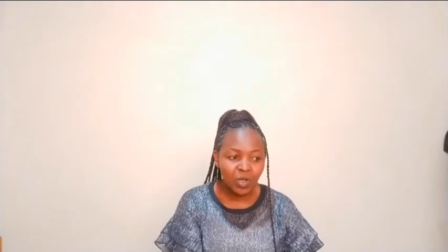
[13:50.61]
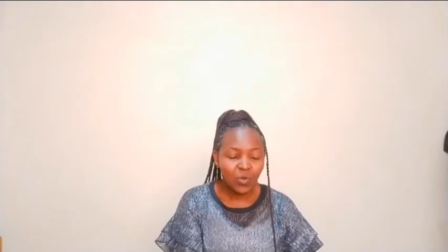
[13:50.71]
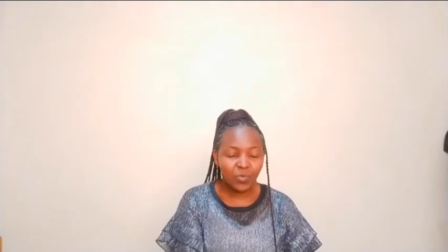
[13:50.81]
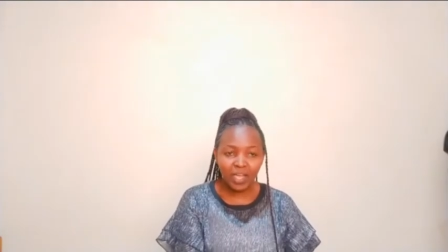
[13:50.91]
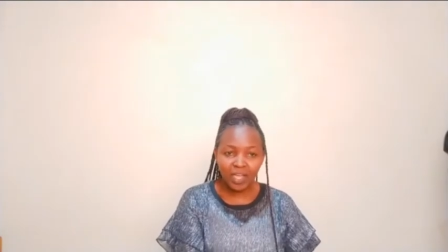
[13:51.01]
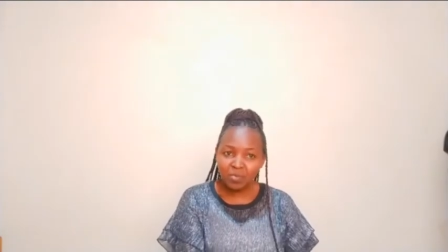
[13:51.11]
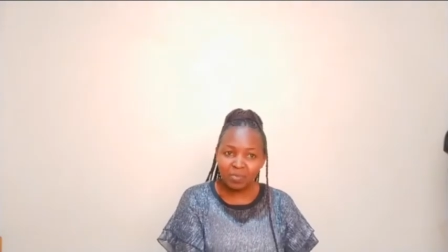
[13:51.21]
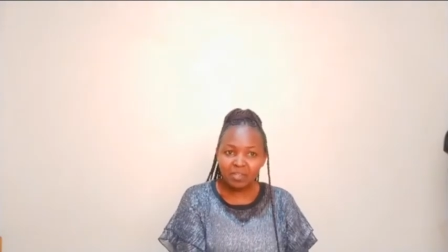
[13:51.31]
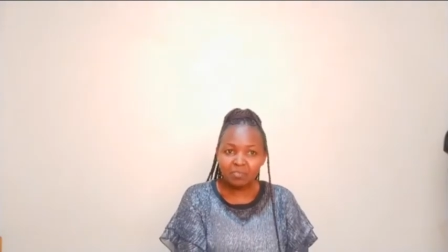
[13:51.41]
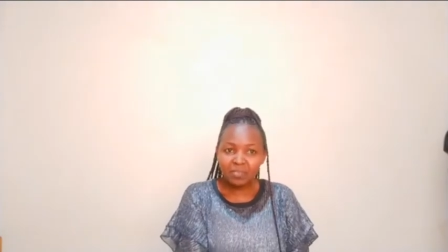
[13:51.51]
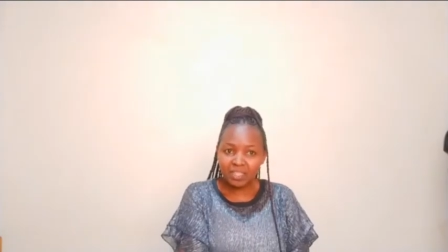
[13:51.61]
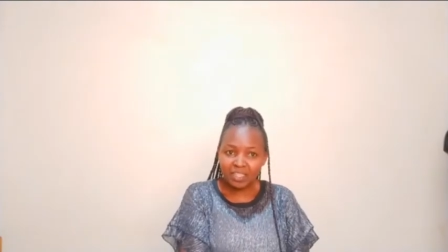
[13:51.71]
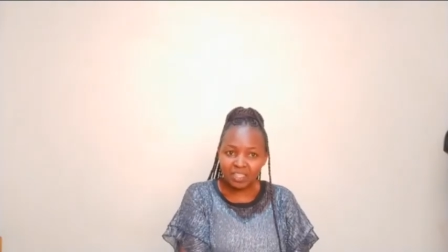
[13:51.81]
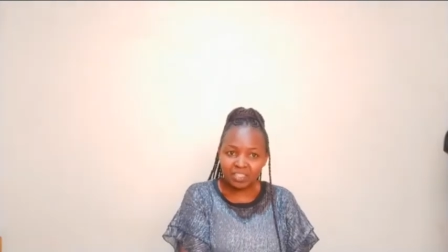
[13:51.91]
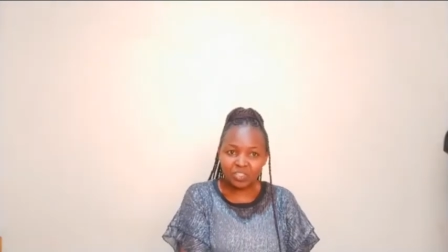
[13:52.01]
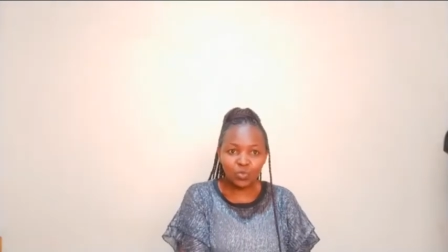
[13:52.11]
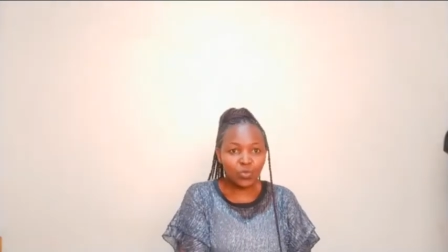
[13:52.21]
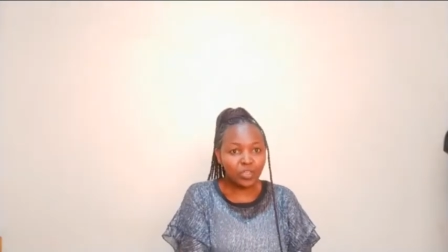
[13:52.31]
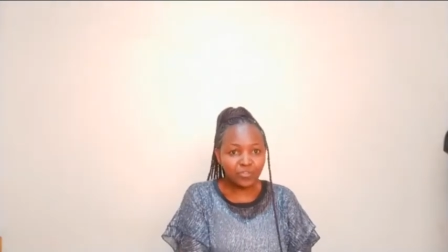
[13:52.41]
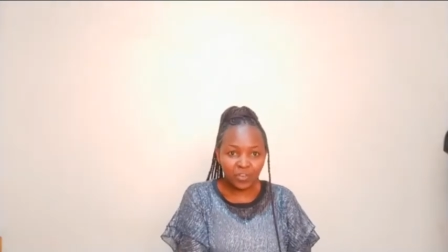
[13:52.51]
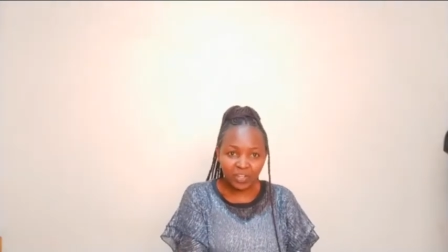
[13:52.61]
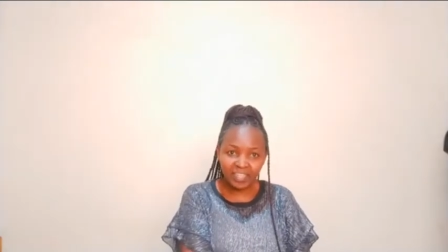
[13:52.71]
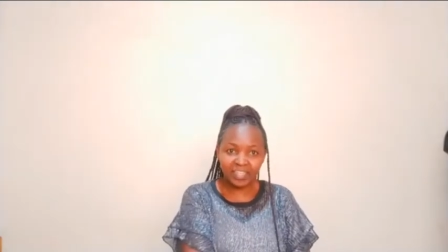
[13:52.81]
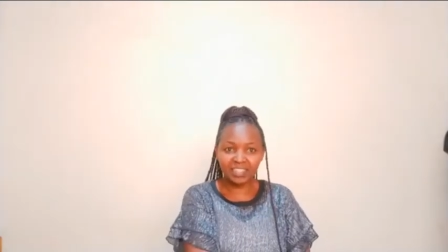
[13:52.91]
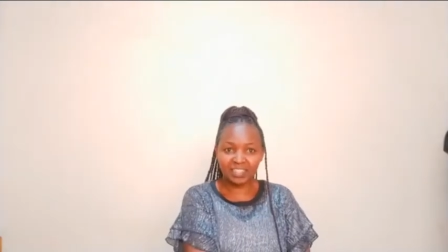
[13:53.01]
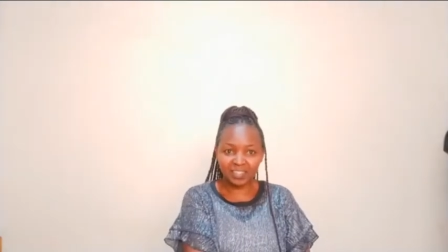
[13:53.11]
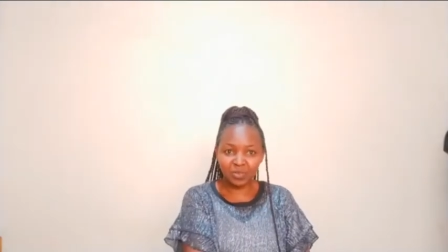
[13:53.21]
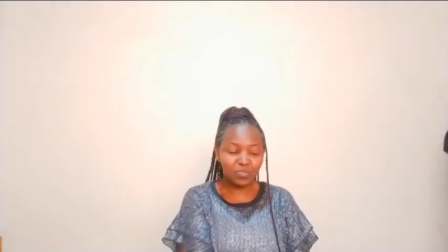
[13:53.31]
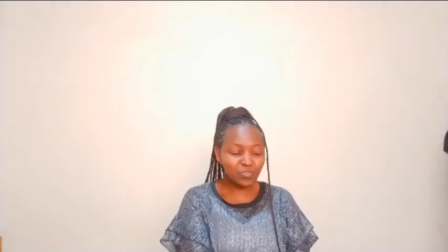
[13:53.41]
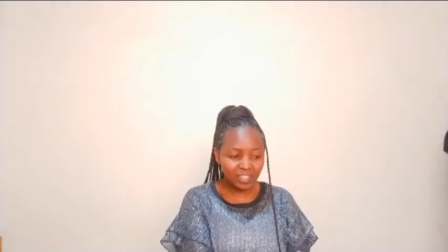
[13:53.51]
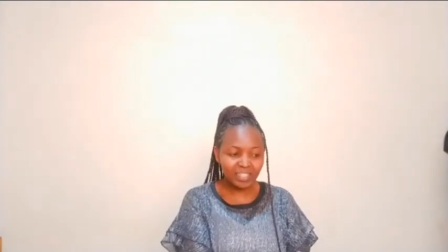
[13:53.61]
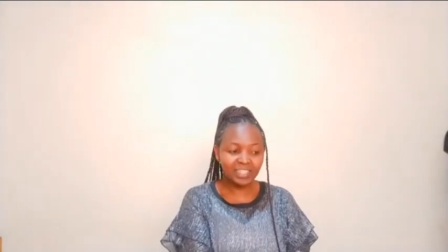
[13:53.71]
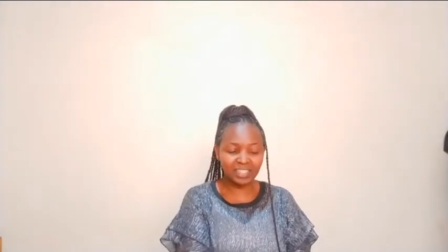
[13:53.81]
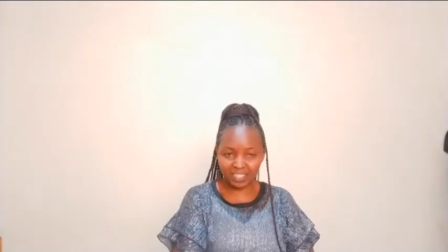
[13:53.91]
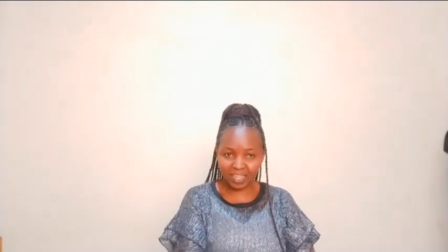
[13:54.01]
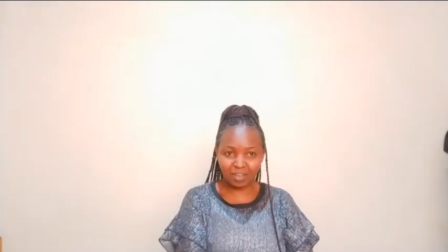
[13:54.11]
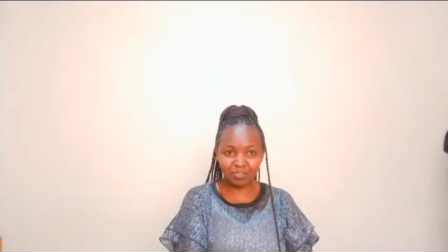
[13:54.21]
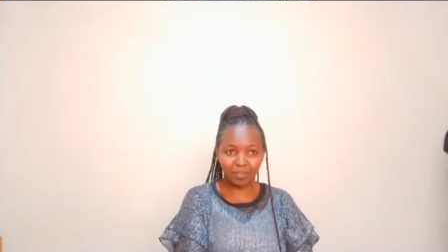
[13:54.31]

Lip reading: We are human beings. We forget stuff.